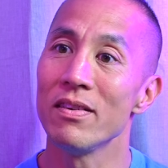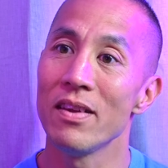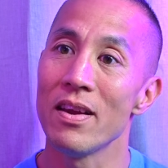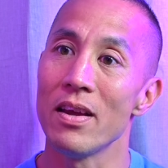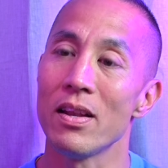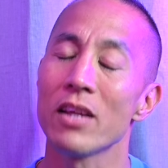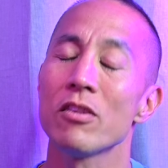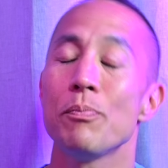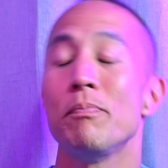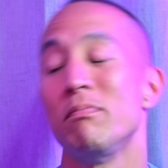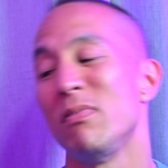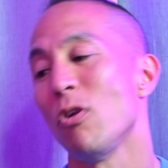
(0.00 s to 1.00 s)
Yeah, a lot
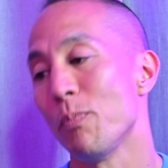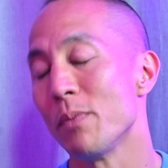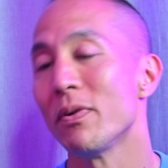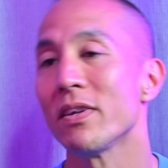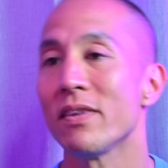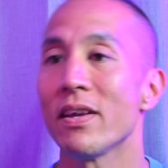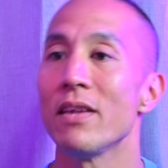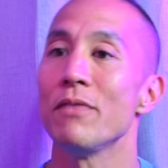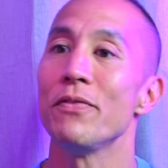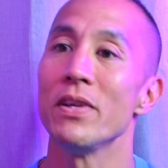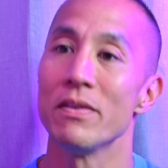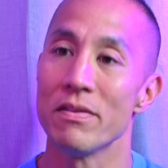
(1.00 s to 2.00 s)
of people like to get their
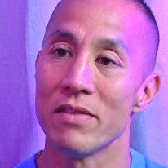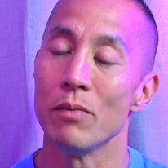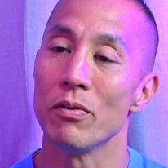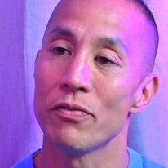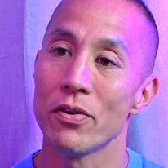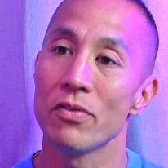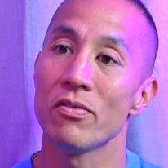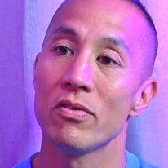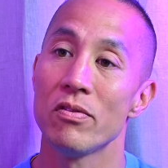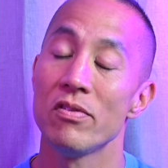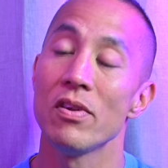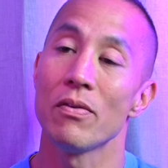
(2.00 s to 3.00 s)
feet into the table first,
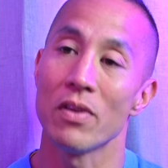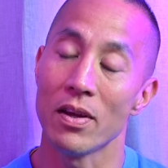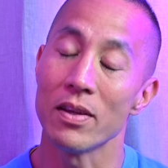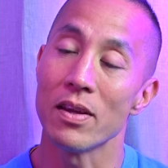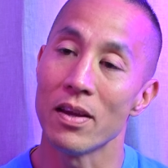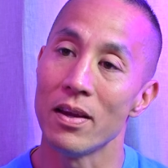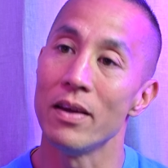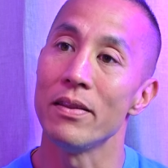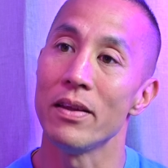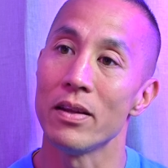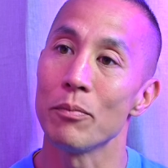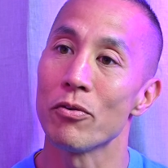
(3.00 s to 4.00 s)
see how they like it, and
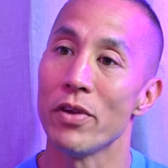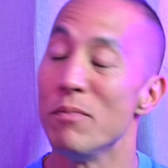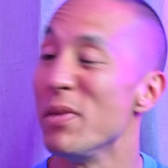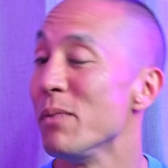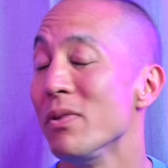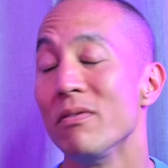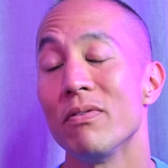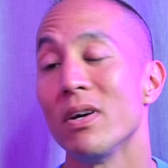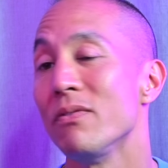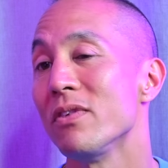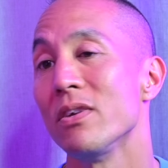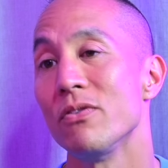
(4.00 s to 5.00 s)
then upgrade maybe in
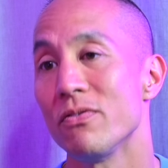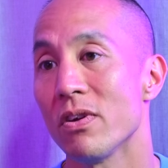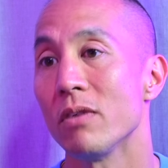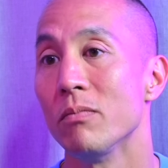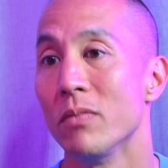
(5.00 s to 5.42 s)
5-10 years' time.